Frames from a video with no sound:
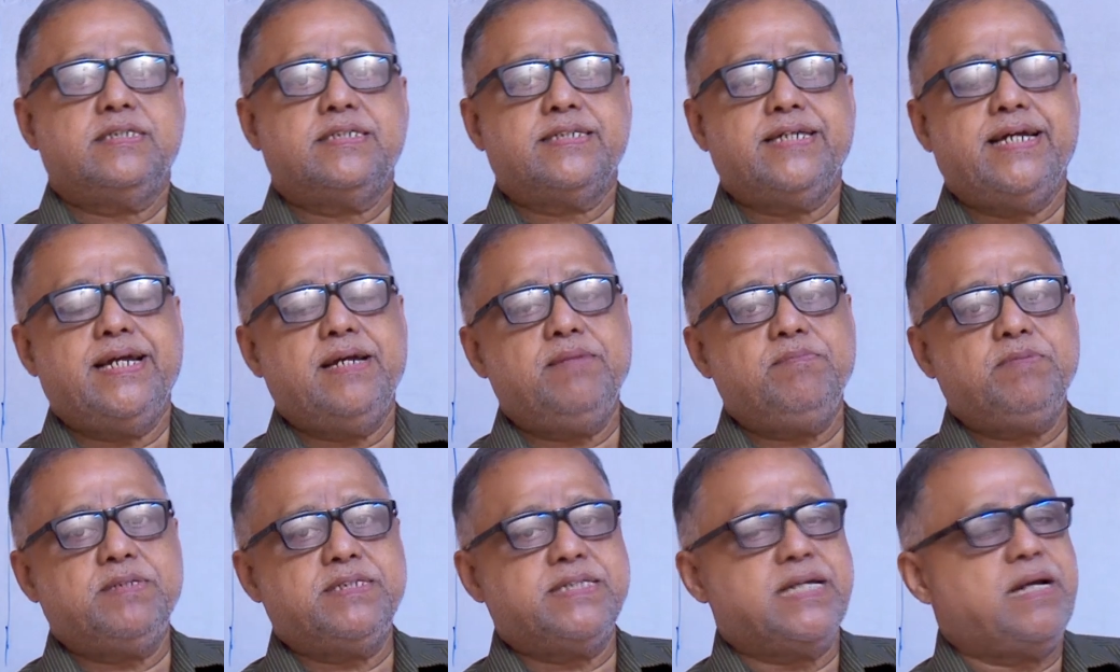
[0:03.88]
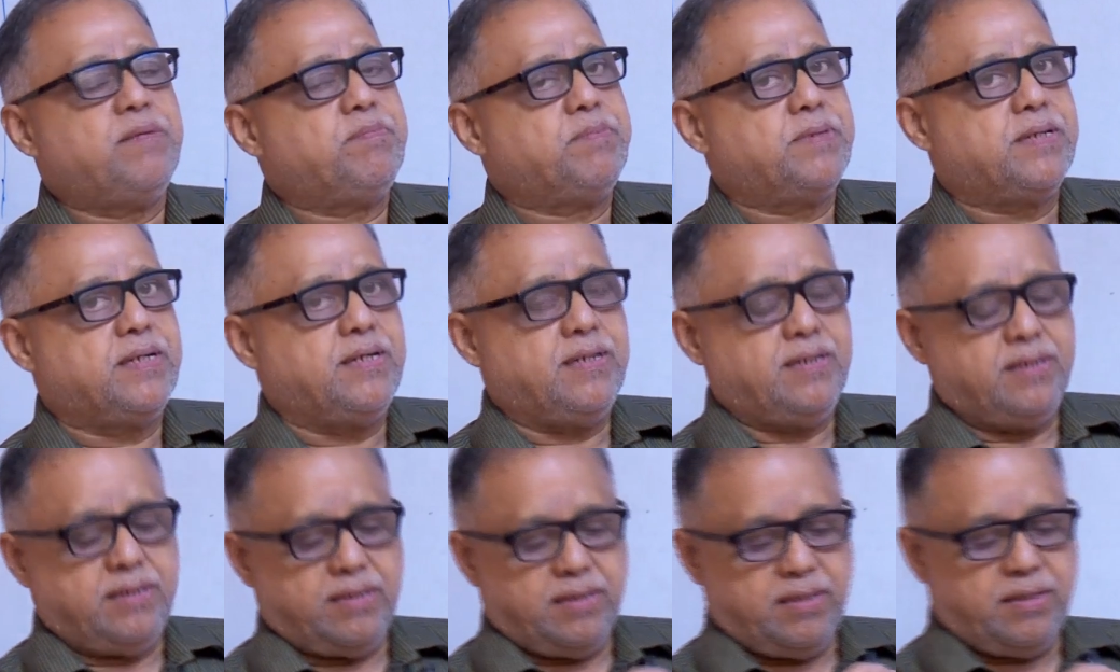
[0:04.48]
same
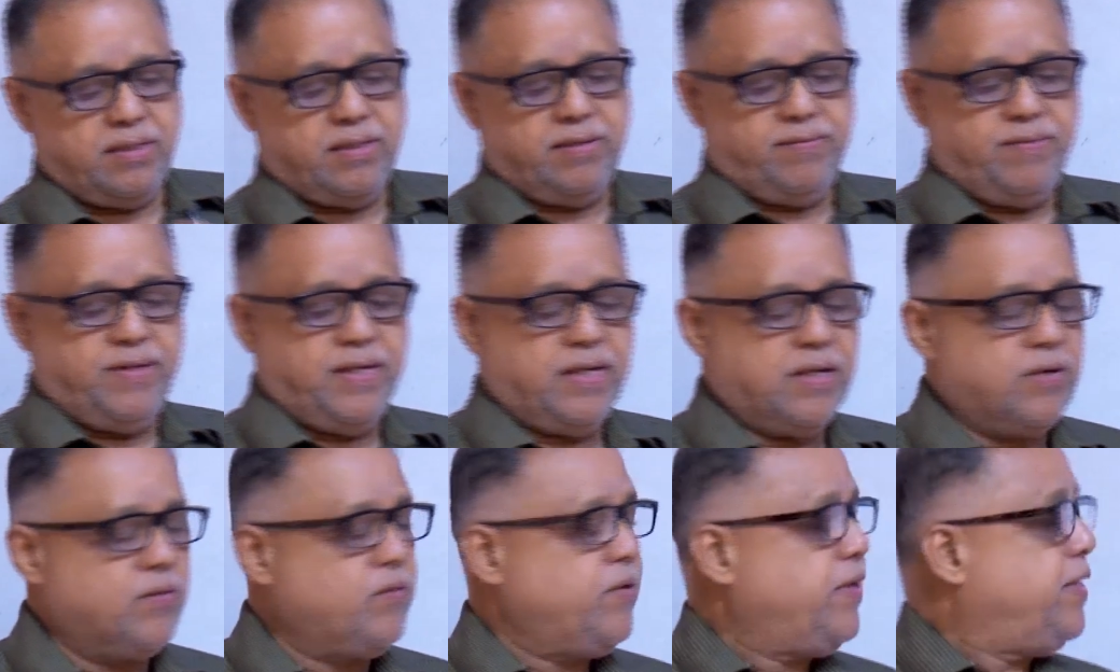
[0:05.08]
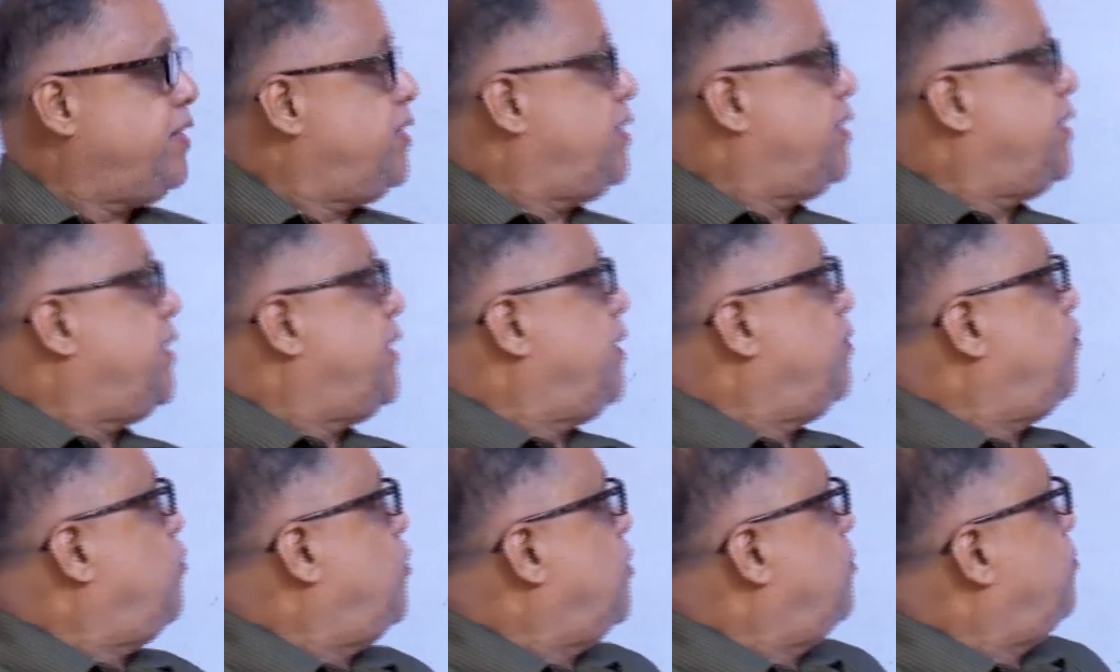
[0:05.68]
chapter, we are going to
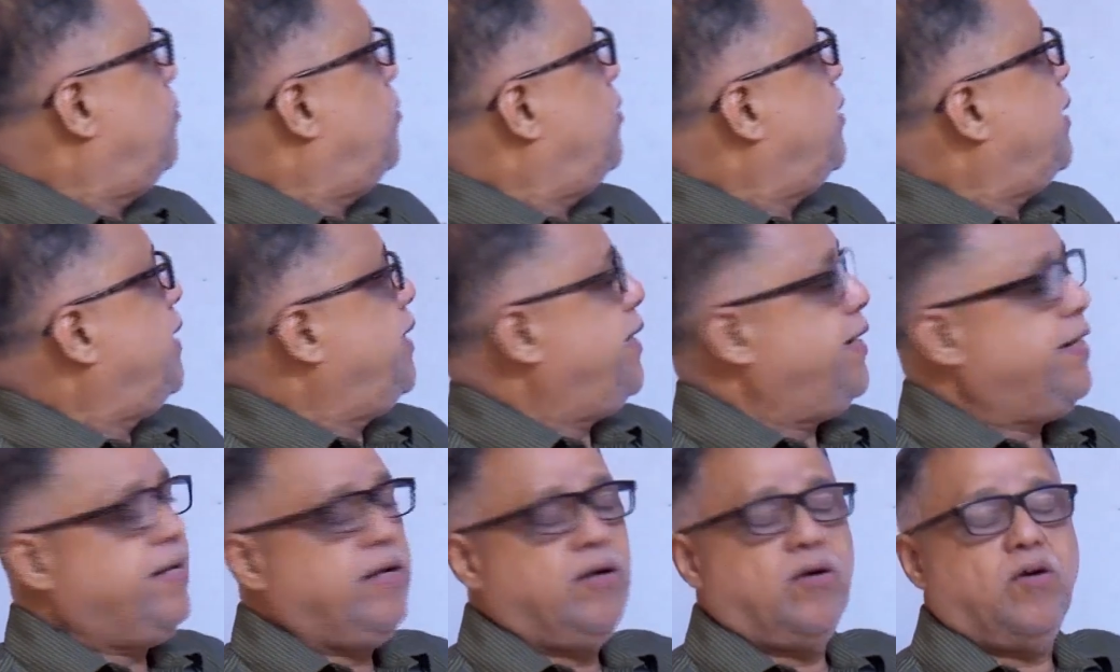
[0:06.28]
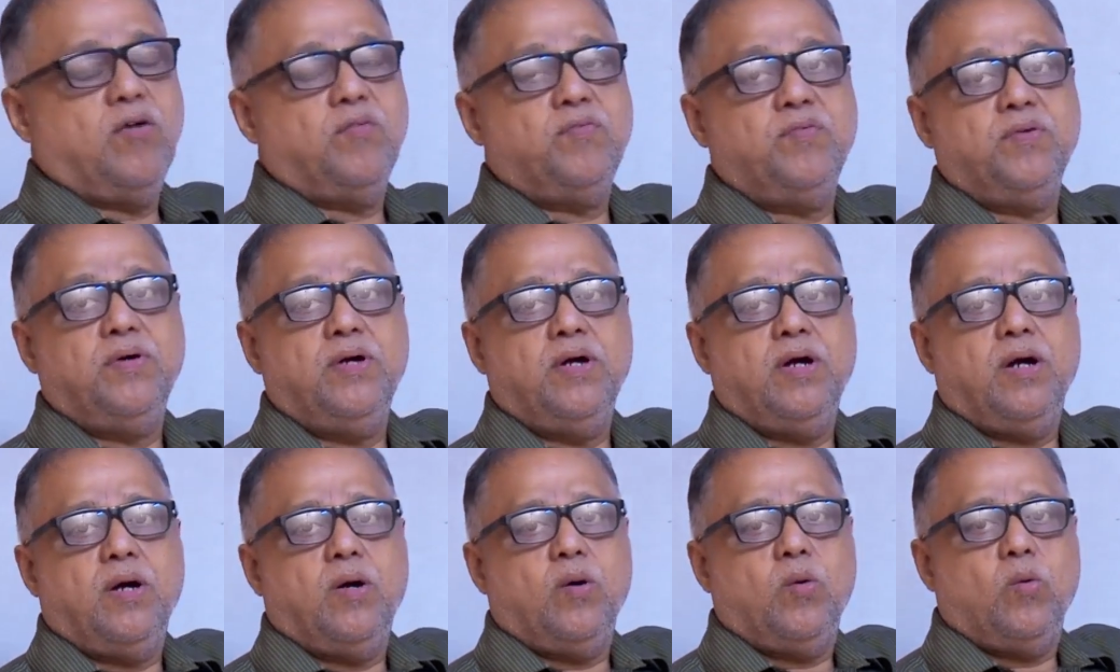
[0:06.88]
take one more heading of
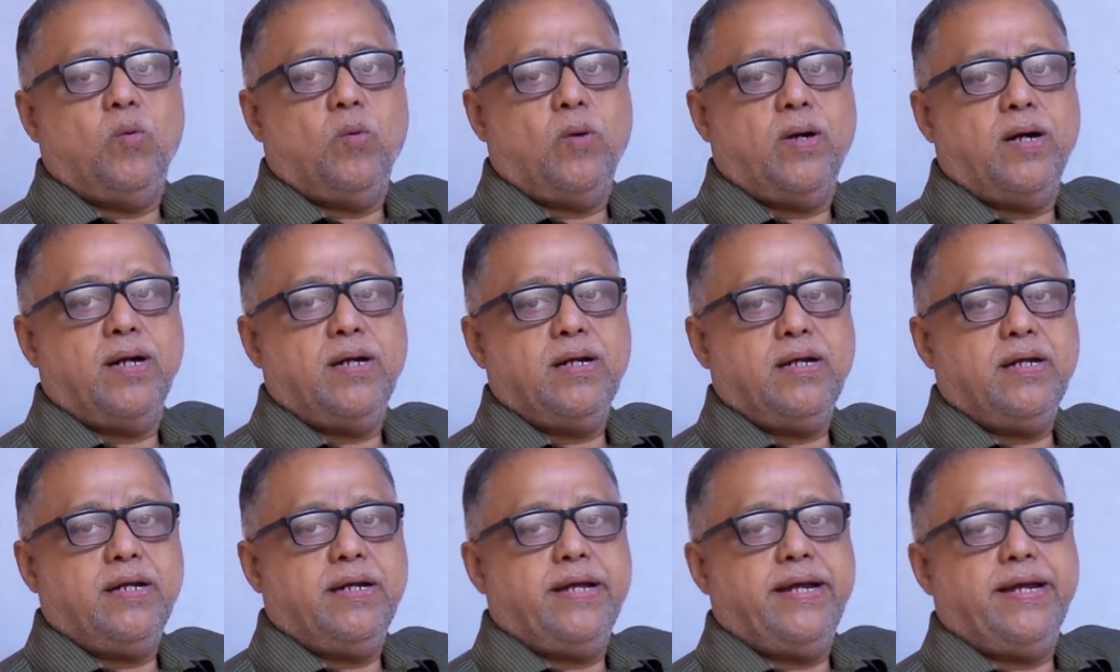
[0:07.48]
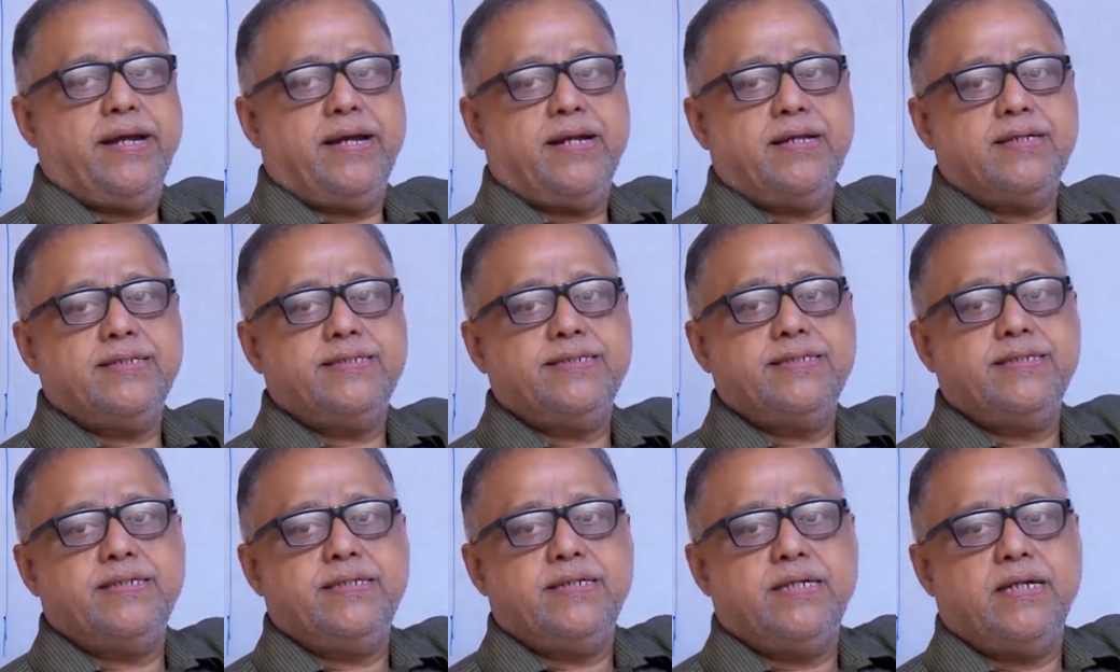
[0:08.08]
work,
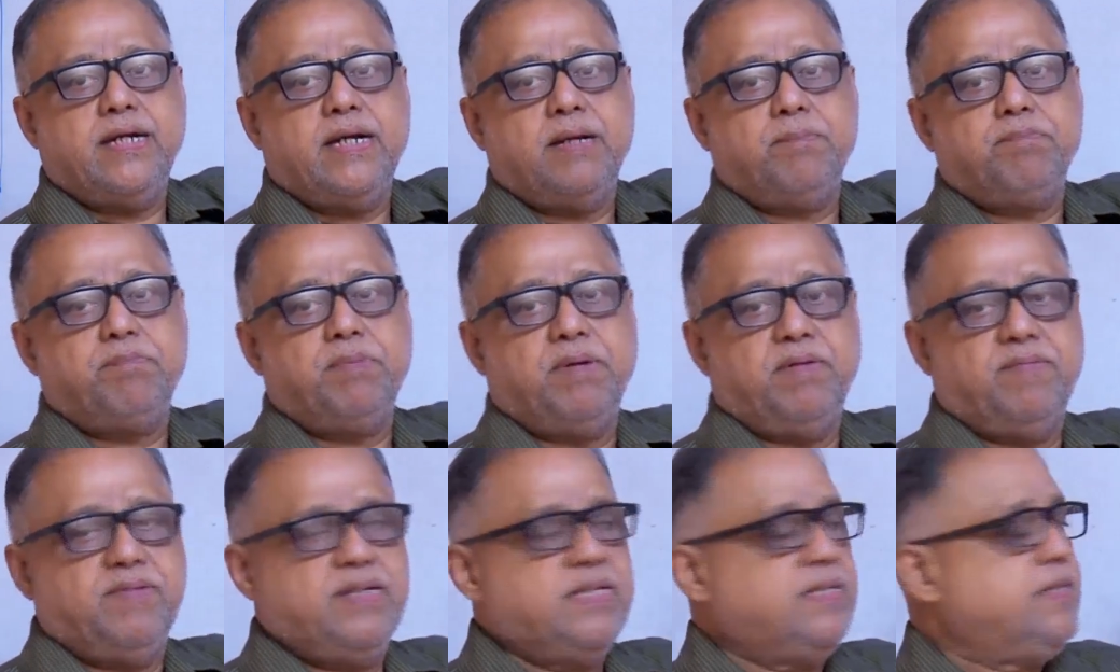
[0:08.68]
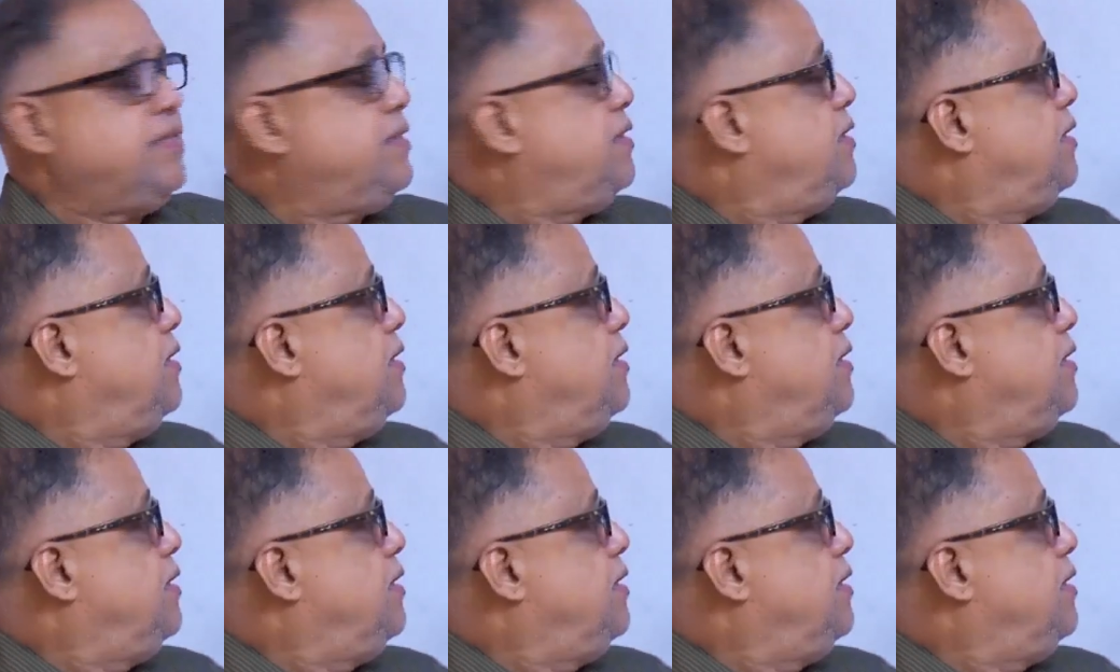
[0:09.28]
energy and power.